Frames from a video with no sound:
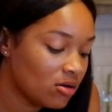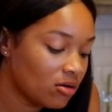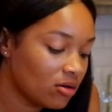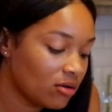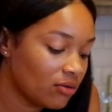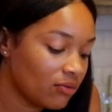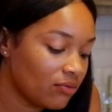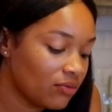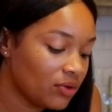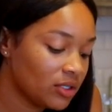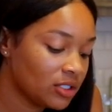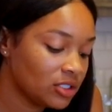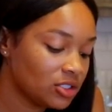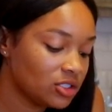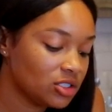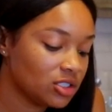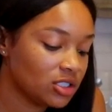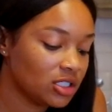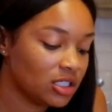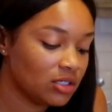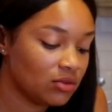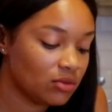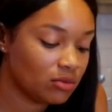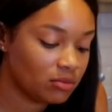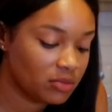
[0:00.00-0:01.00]
or furniture,
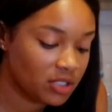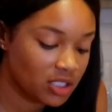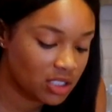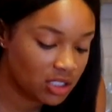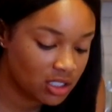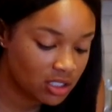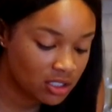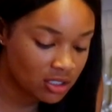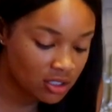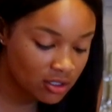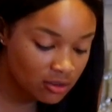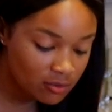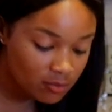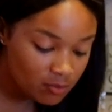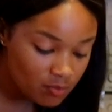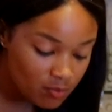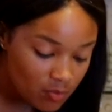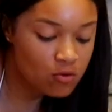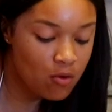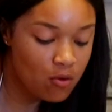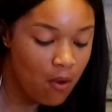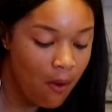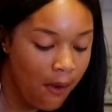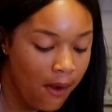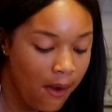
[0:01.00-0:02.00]
it would be done.
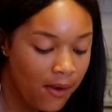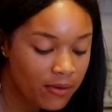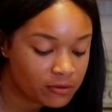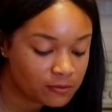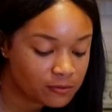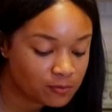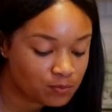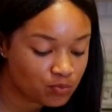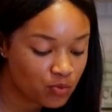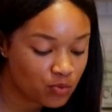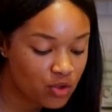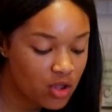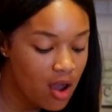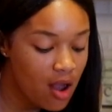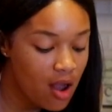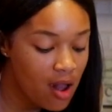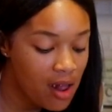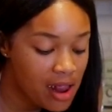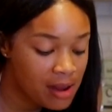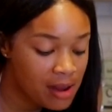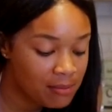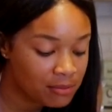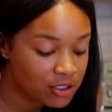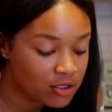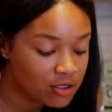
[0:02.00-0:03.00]
Y'all
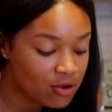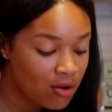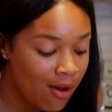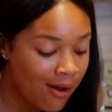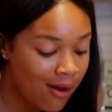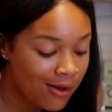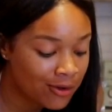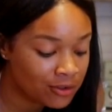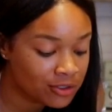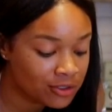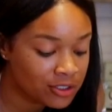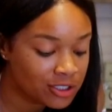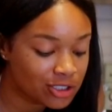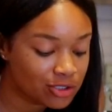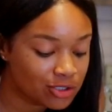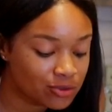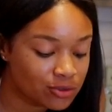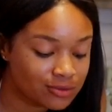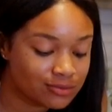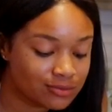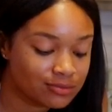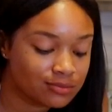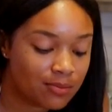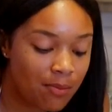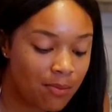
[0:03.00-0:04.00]
had me going on this one.